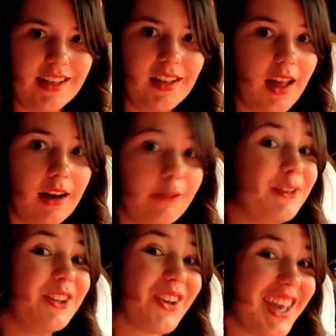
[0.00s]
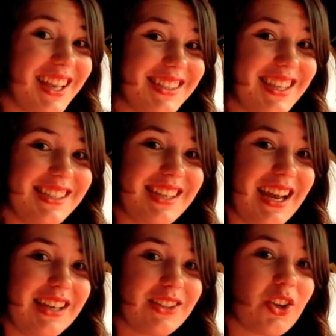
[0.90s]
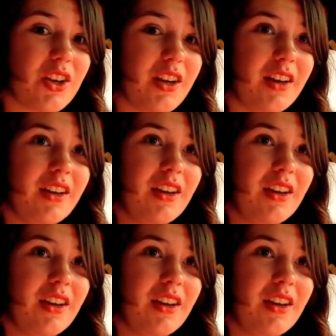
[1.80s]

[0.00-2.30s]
And a lot of little kids these days are gonna